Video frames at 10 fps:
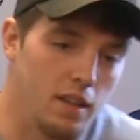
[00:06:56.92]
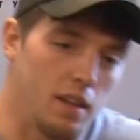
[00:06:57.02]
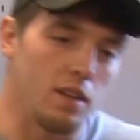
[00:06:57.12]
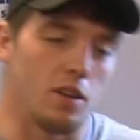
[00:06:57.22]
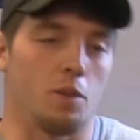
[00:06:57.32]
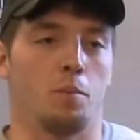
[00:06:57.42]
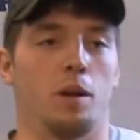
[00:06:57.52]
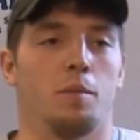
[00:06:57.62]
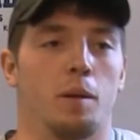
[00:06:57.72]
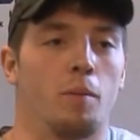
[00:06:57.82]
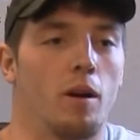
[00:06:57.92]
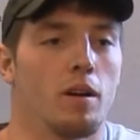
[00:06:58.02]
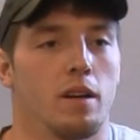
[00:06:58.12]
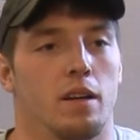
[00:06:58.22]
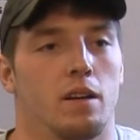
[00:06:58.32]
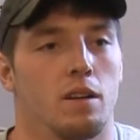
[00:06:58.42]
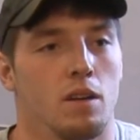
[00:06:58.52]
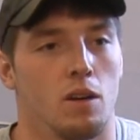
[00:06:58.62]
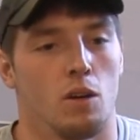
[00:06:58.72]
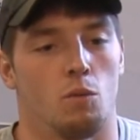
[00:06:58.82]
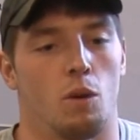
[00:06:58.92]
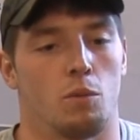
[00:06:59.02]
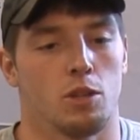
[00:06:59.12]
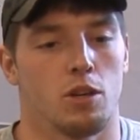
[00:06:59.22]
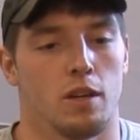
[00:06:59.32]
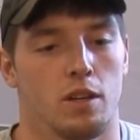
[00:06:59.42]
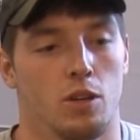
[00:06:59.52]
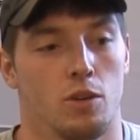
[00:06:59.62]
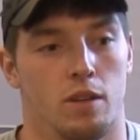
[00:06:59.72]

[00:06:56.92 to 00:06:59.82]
that they're a pretty big part in what we're trying to do,